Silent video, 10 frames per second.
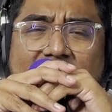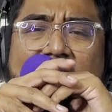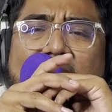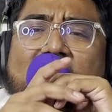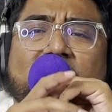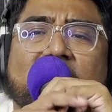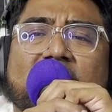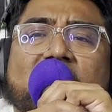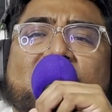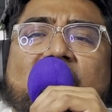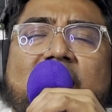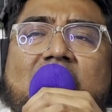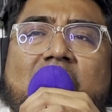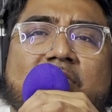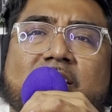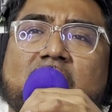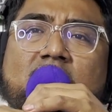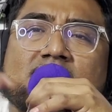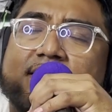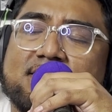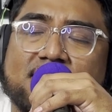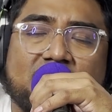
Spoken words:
And I don't think it's a